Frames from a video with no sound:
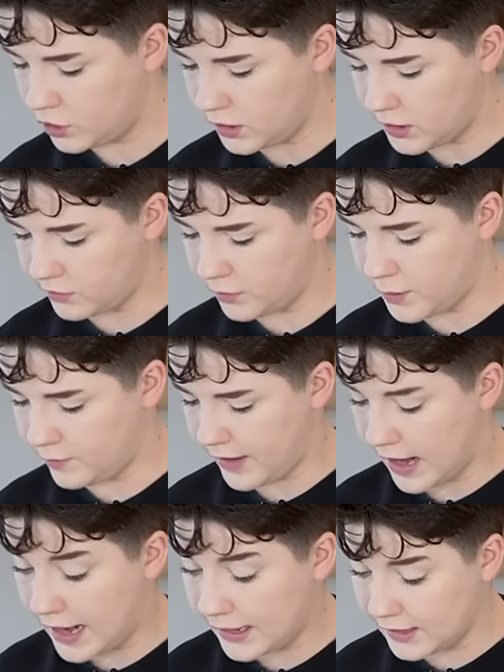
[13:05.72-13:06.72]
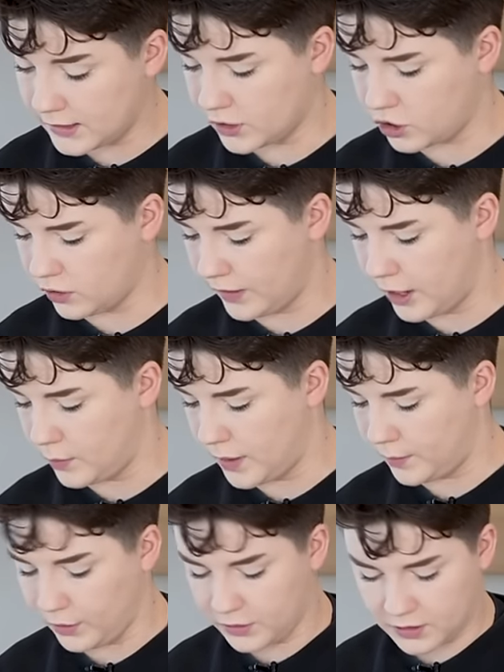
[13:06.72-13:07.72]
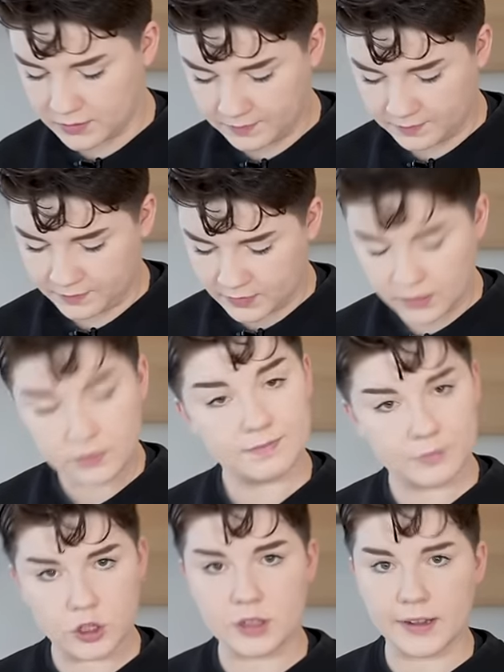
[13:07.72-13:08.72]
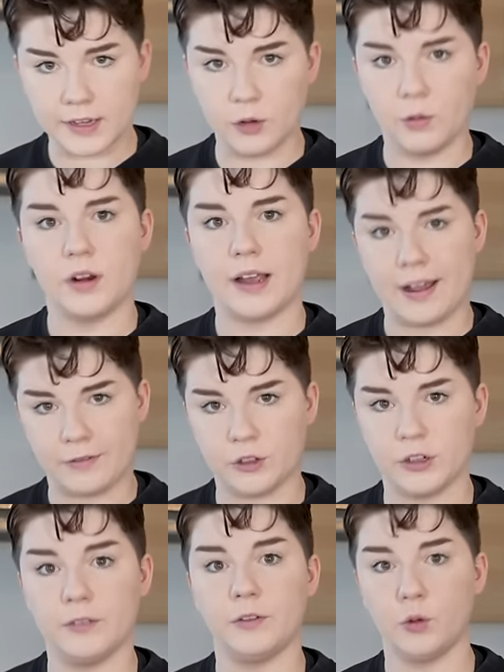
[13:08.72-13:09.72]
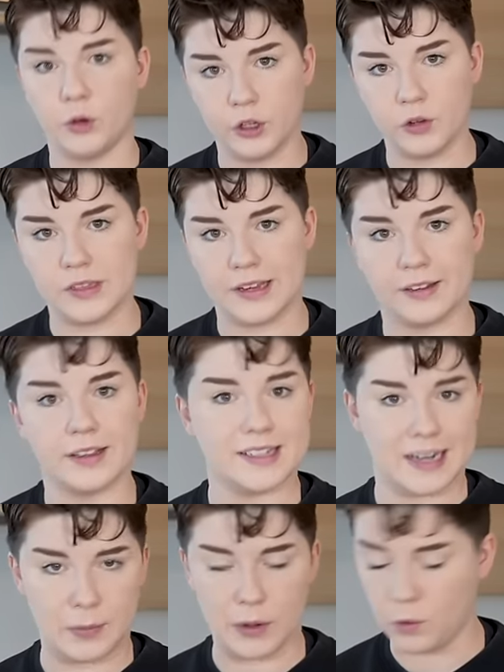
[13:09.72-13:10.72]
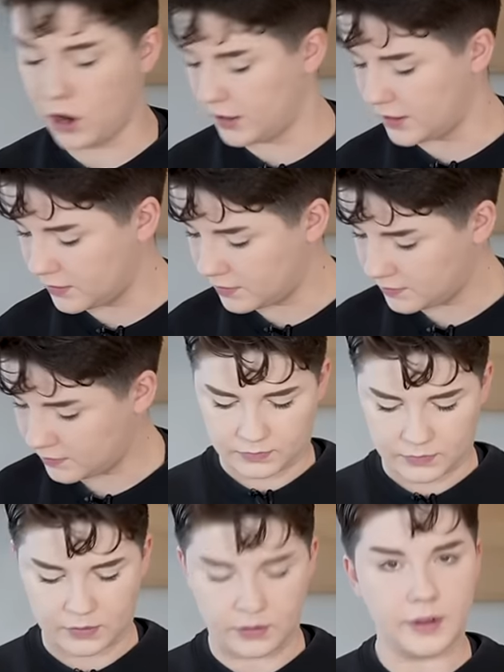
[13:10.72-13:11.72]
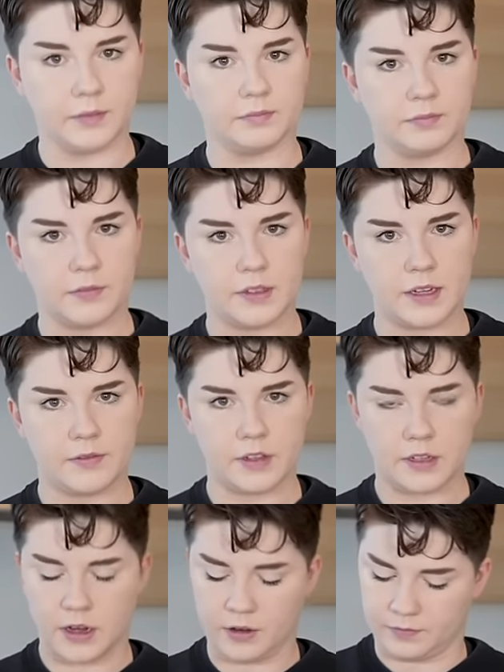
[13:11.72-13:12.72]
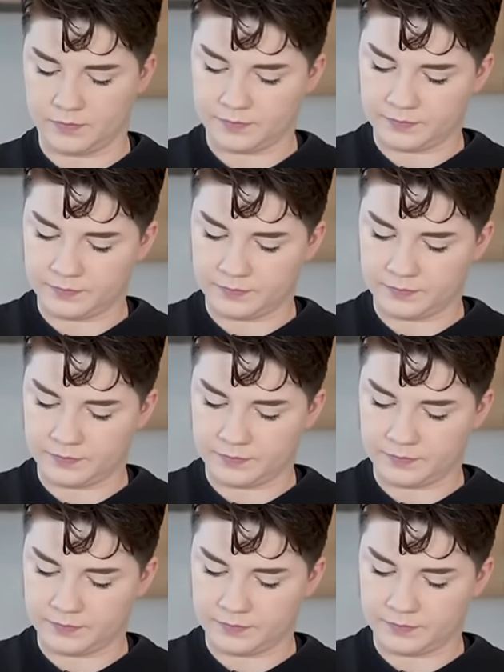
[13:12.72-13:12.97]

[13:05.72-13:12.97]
just to remove any additional air bubbles, just like you would after if you were using a steaming wand. All right, let's give this a go. All